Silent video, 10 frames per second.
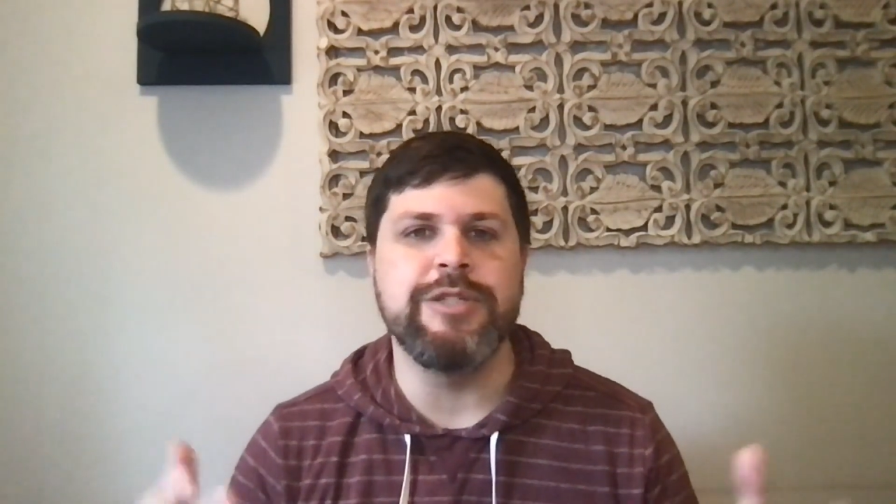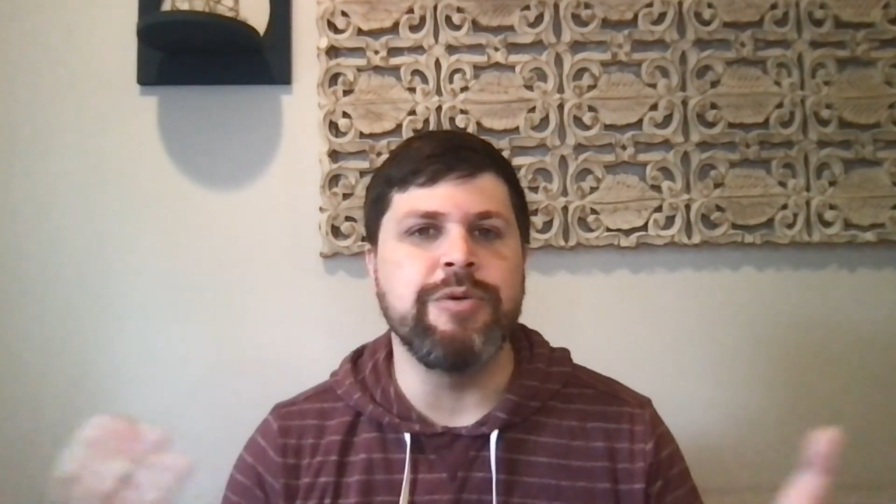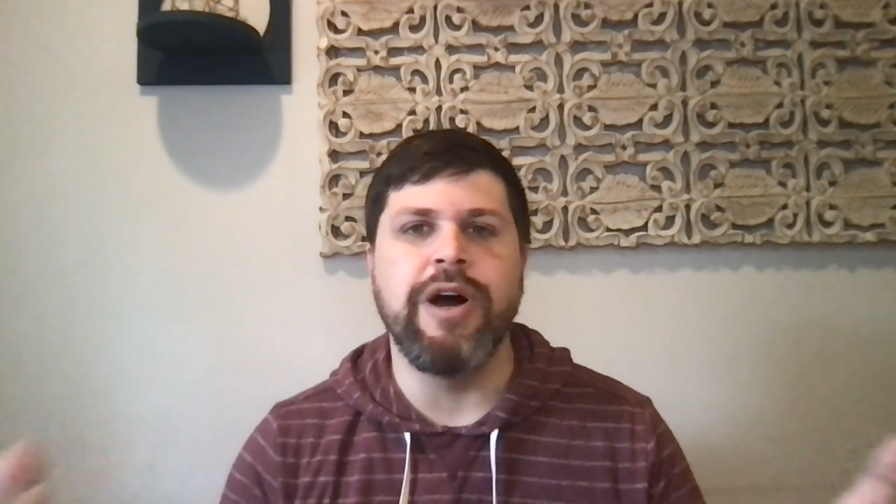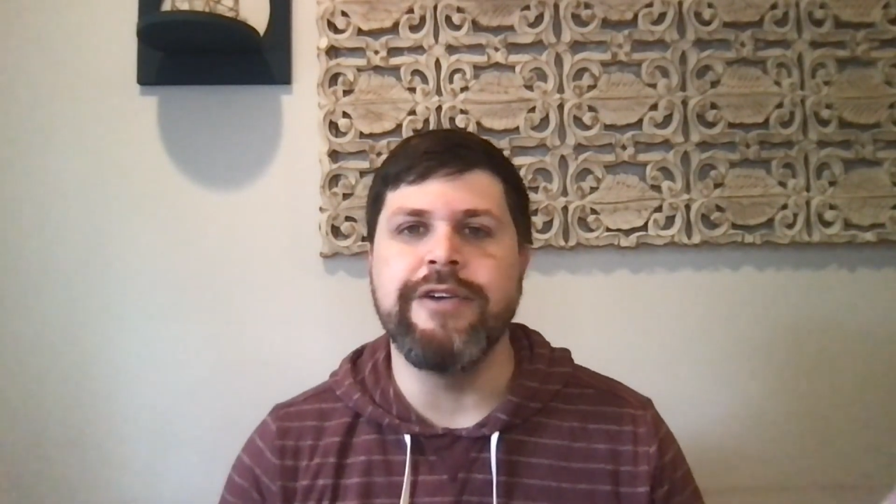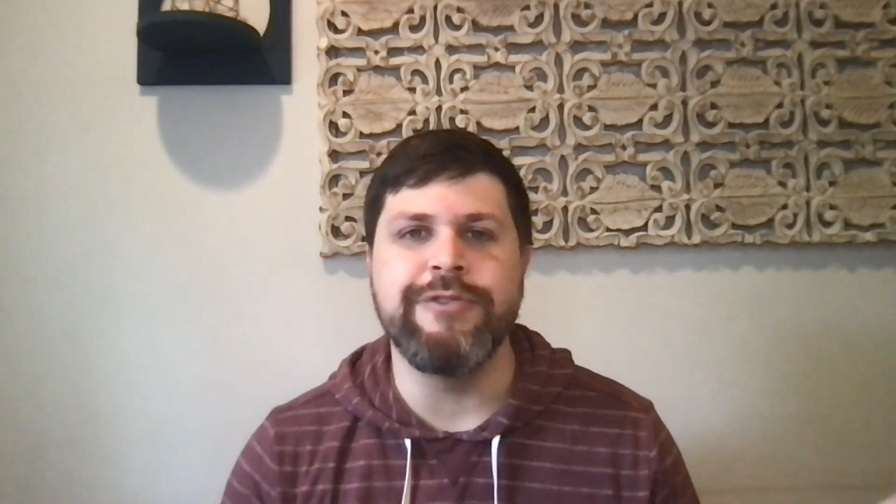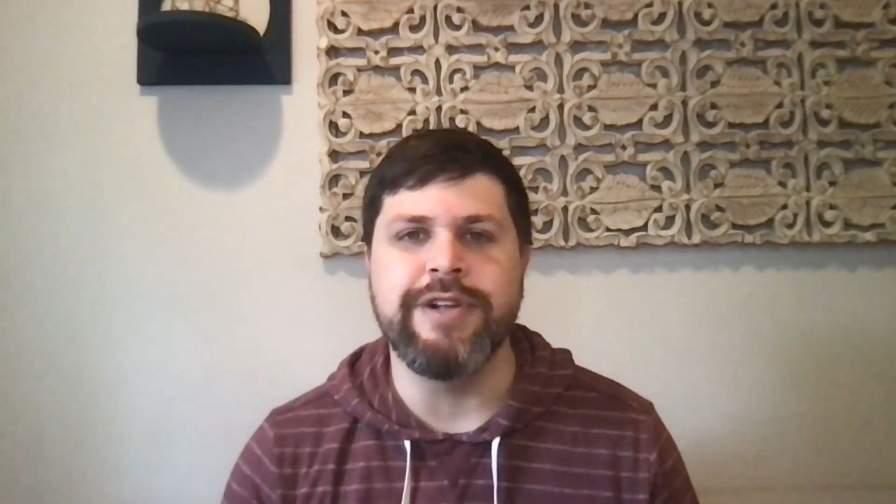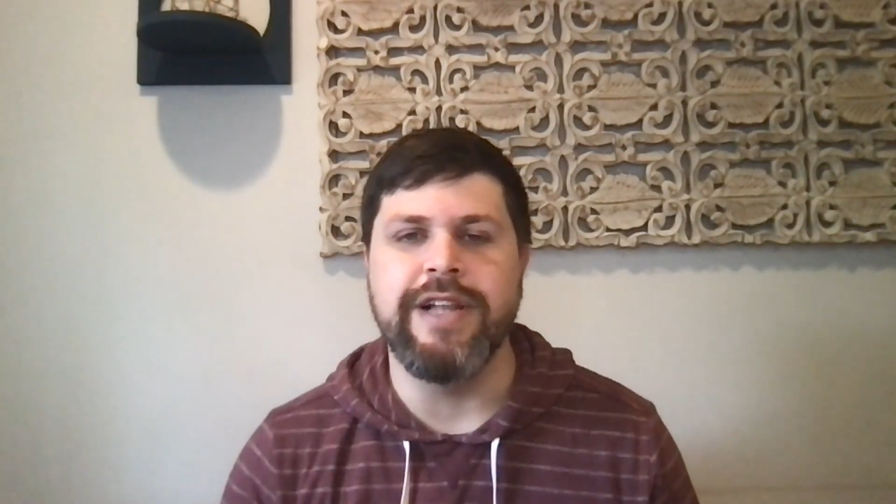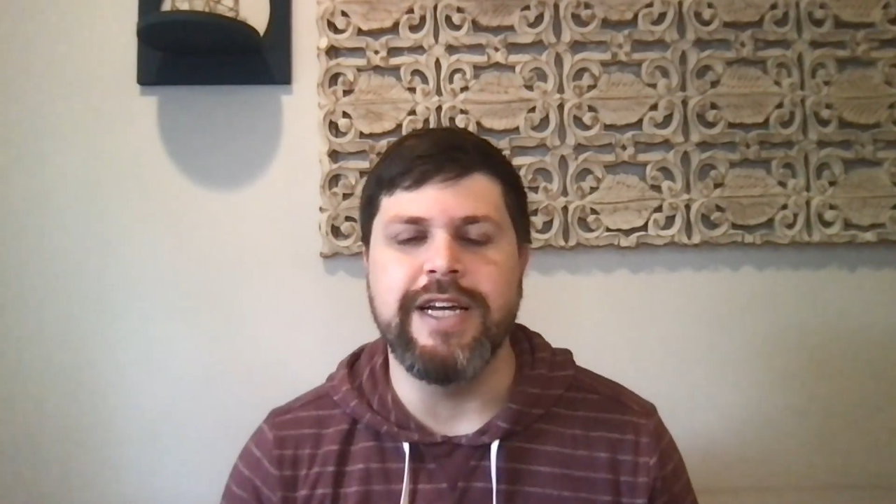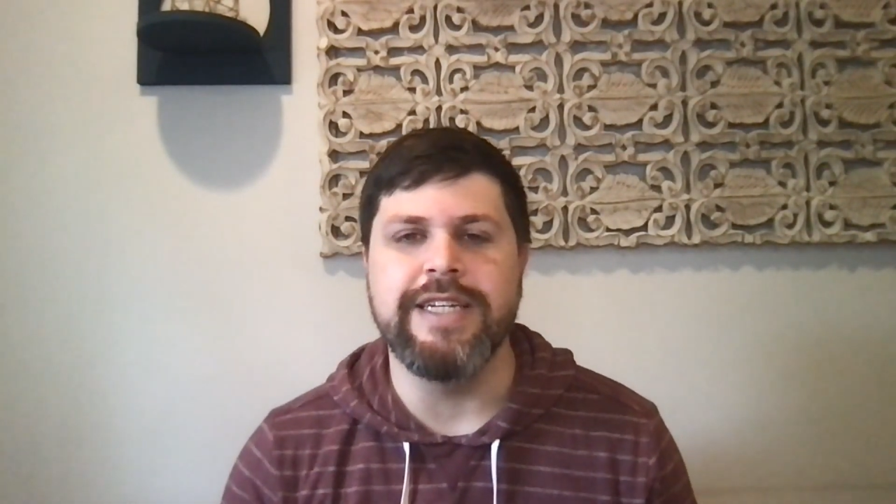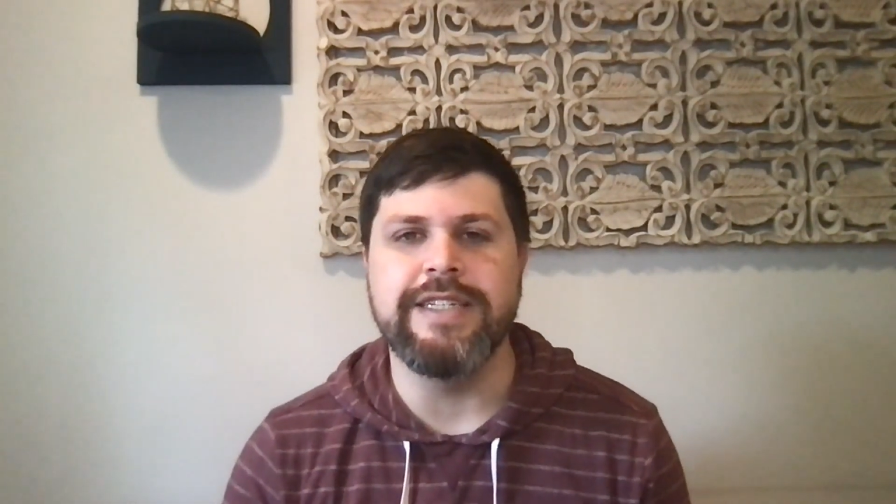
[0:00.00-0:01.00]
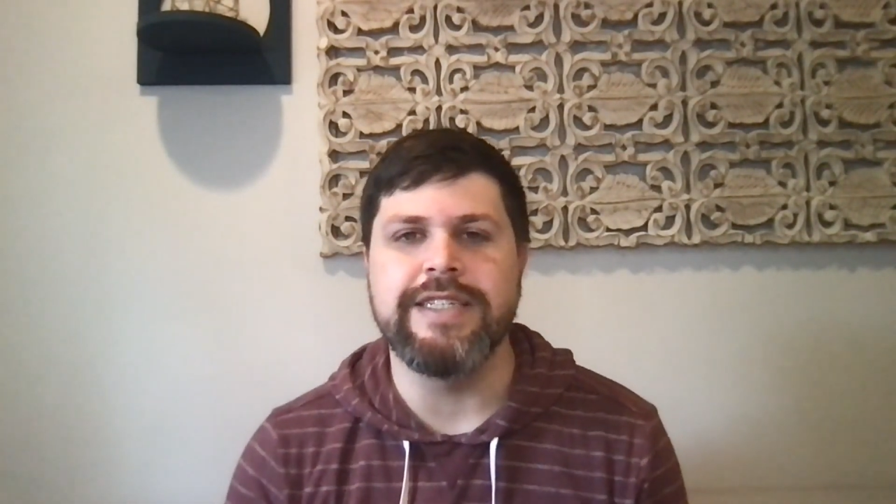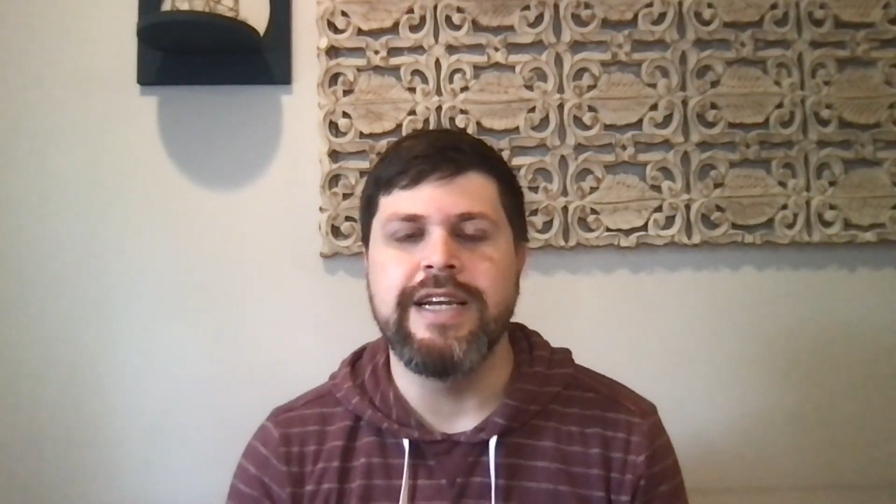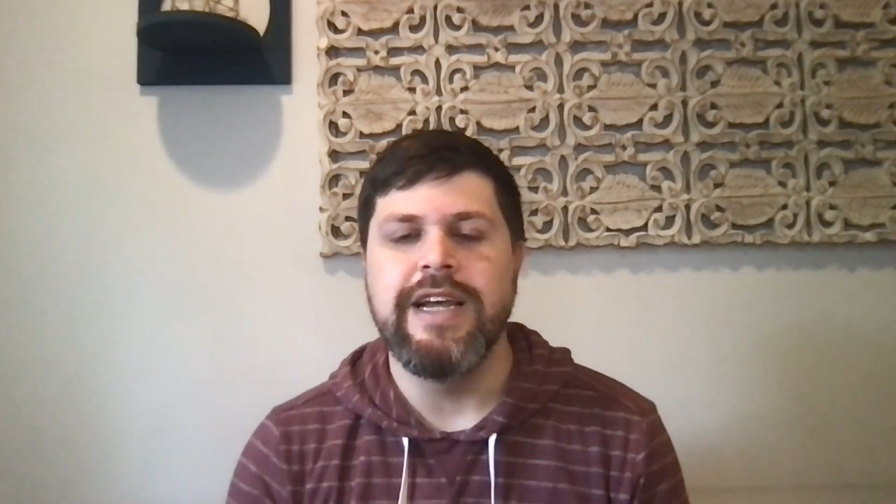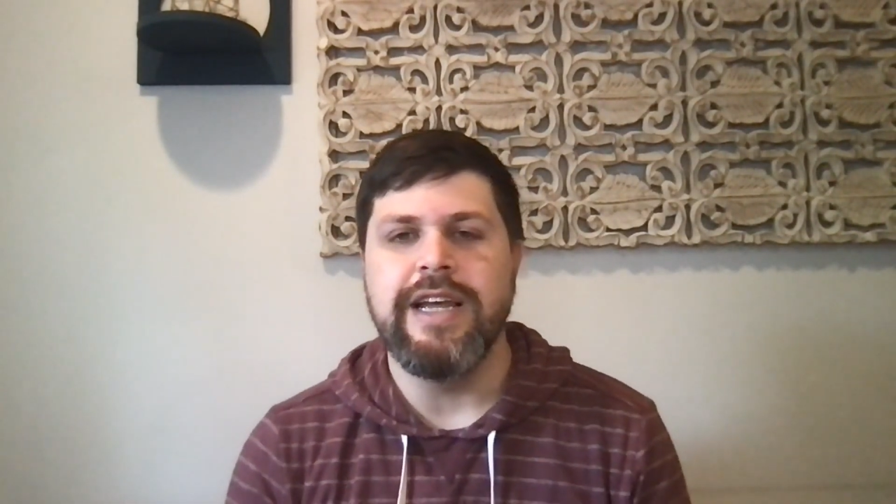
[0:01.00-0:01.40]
to 100 clients.